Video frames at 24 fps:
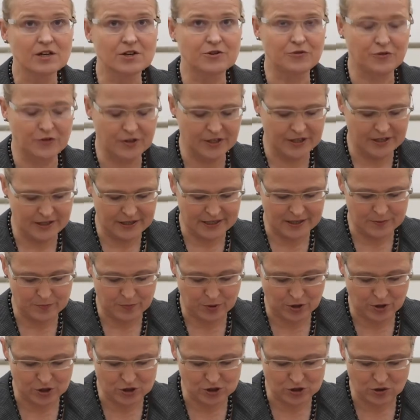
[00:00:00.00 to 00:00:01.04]
queer, and
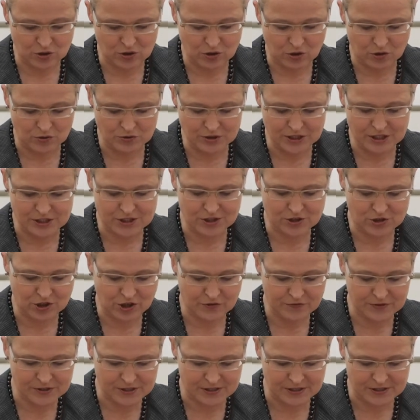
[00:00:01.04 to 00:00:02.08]
postcolonial
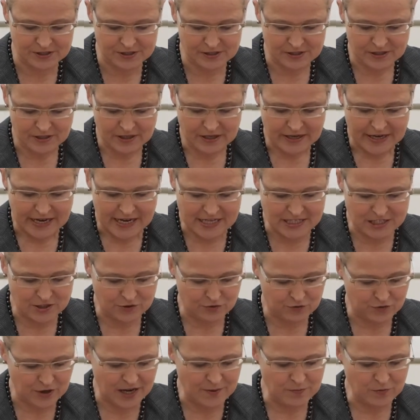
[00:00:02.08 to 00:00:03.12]
services in the
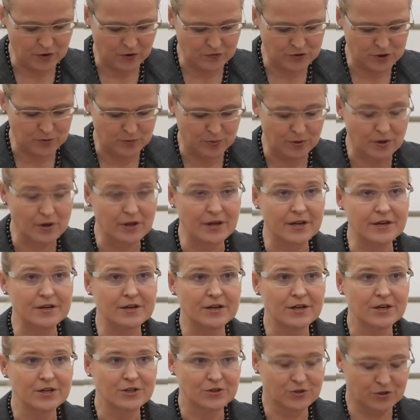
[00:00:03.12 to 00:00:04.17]
frame of the Berlin
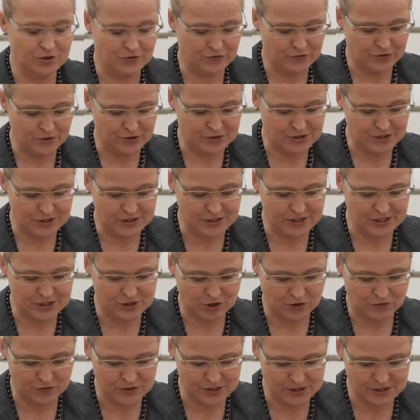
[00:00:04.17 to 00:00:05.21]
University
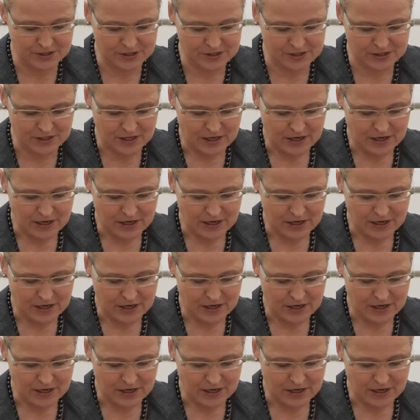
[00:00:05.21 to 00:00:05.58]
Services,